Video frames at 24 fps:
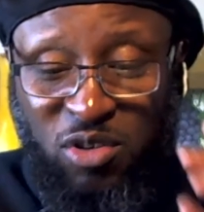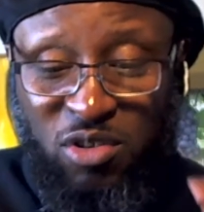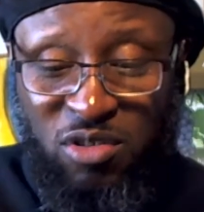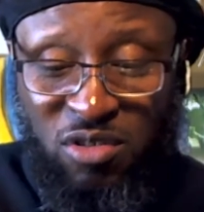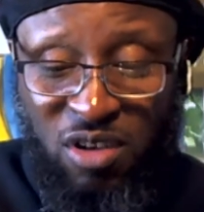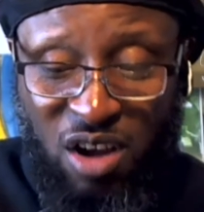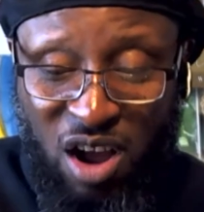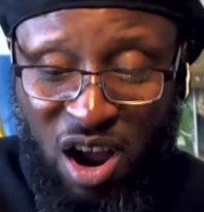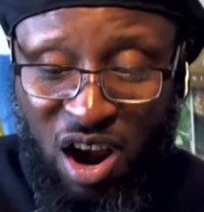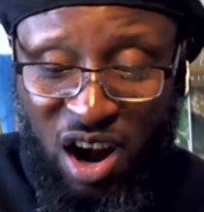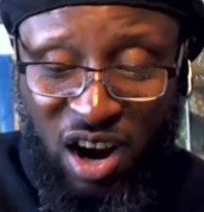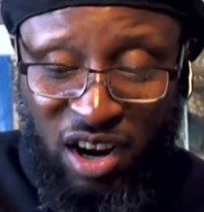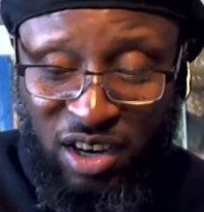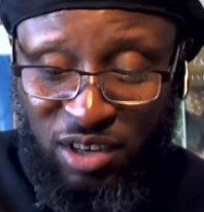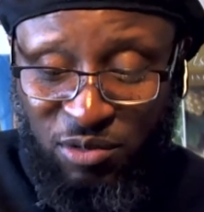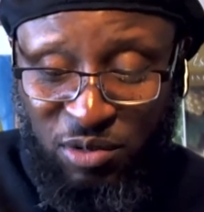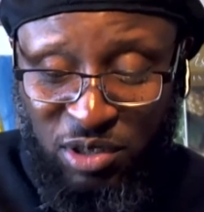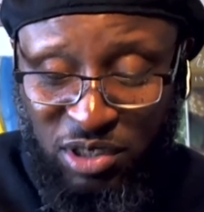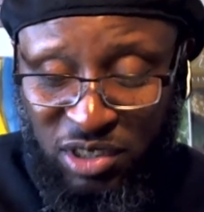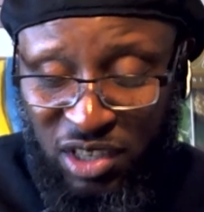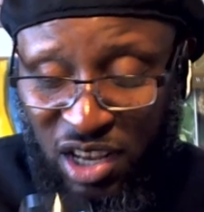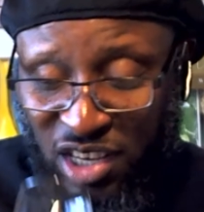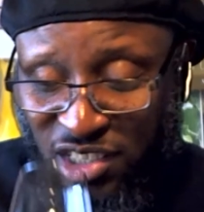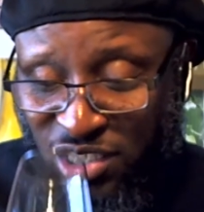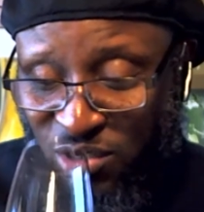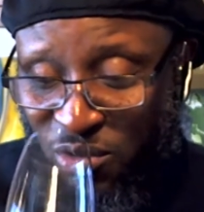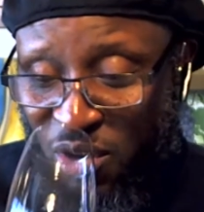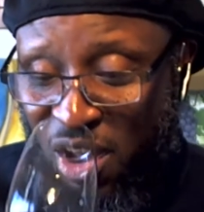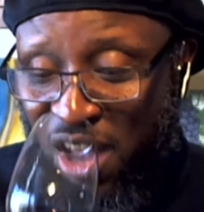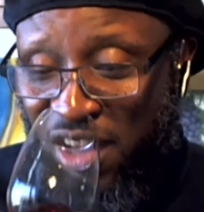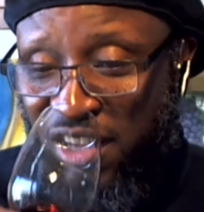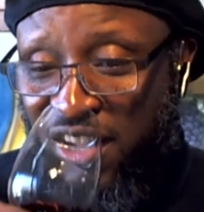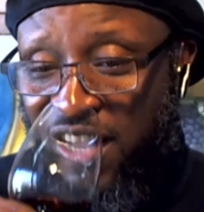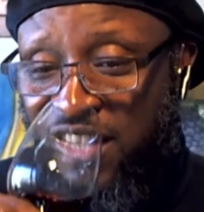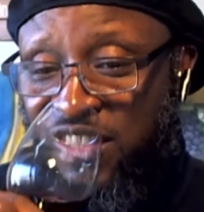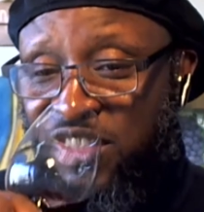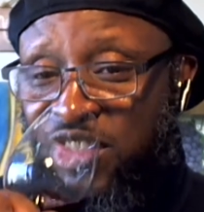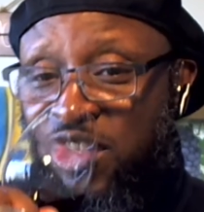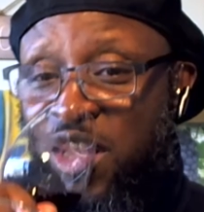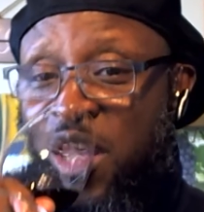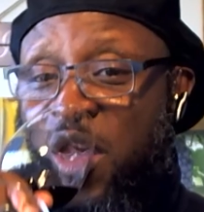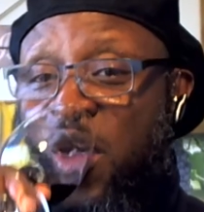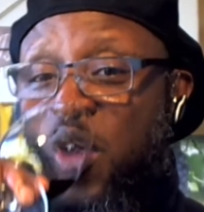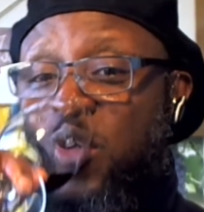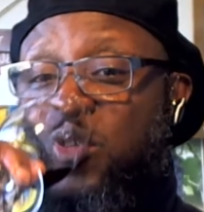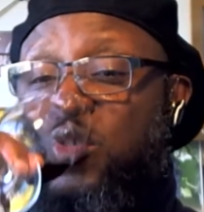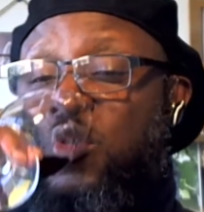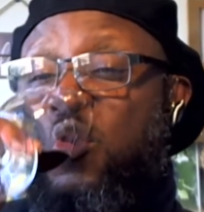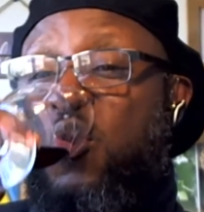Noir, Wisconsin Wine Guy says,